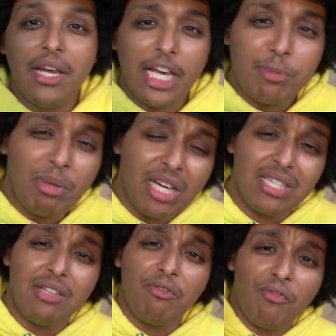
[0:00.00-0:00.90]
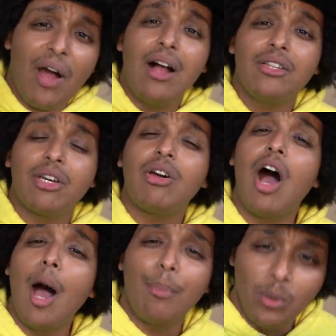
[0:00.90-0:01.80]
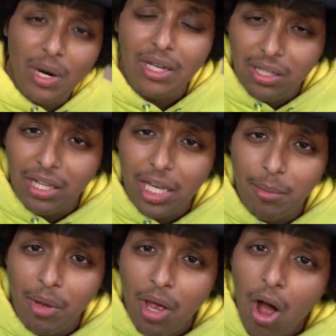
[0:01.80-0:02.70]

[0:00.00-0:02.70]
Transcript: it's because he filed a copyright claim